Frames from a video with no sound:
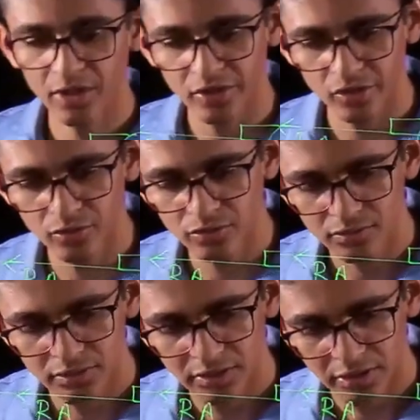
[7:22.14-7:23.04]
a Q
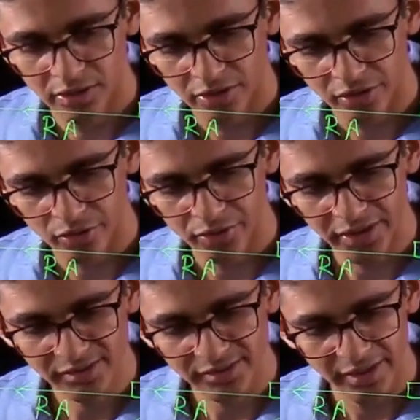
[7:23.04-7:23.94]

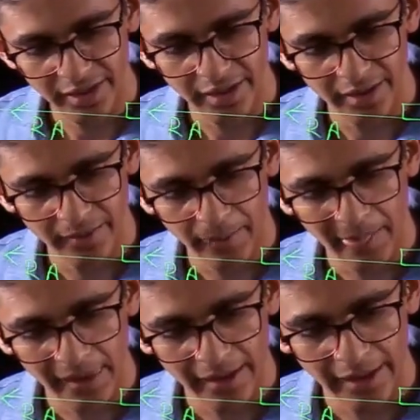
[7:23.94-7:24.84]
is
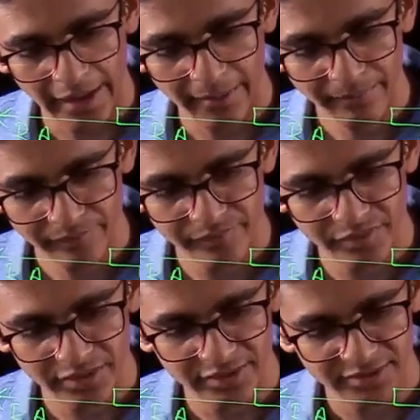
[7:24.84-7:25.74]

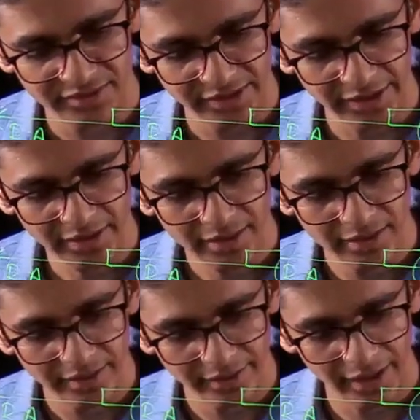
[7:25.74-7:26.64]
mc
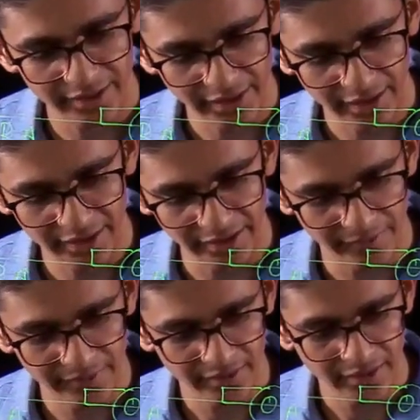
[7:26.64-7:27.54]
delta T.
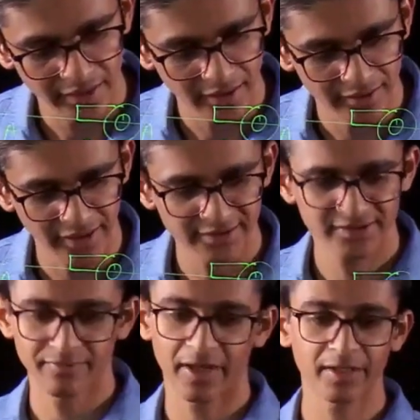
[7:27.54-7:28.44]
That's
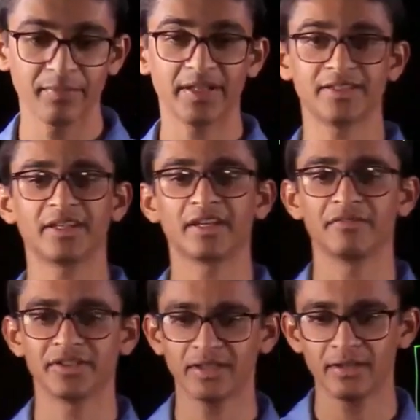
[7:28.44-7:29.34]
the very basic
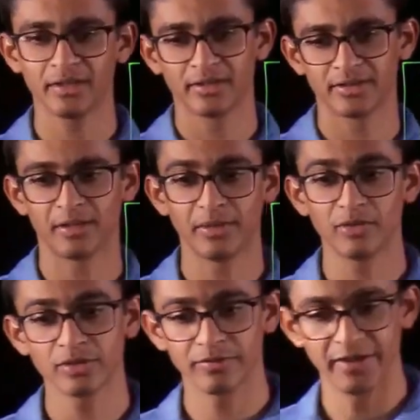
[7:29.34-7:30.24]
equation. The
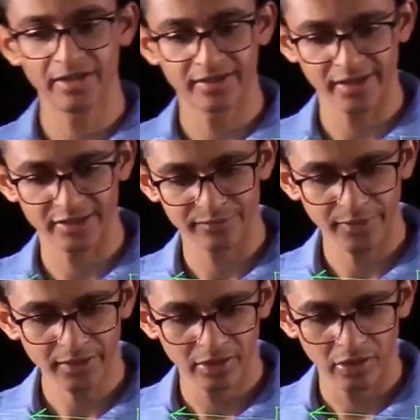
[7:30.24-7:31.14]
amount of heat
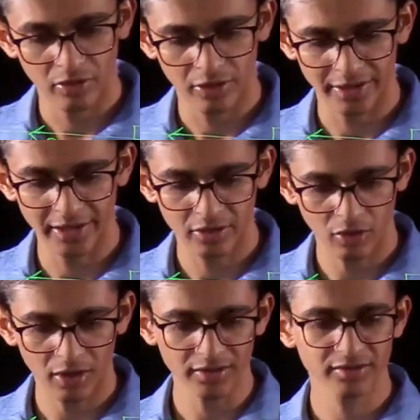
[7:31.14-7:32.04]
transfer or heat
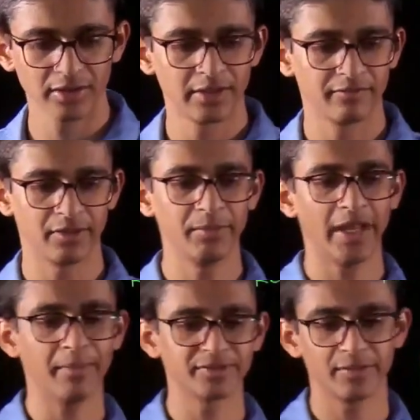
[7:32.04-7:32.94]
loss will be
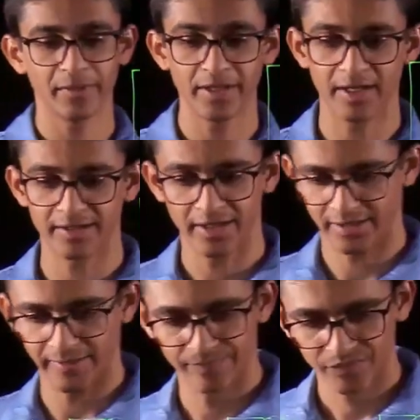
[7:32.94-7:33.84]
mCp delta
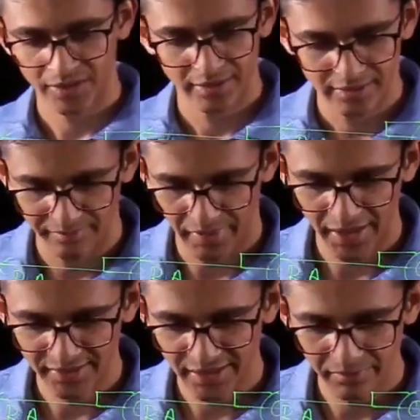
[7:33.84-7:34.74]
T.
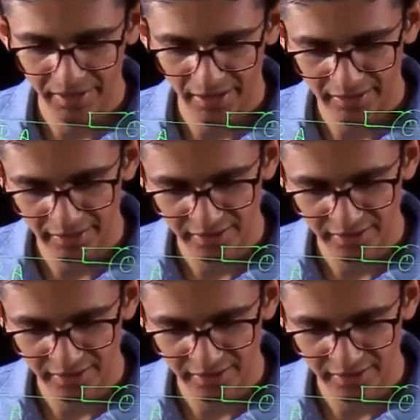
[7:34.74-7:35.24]
Mass can be written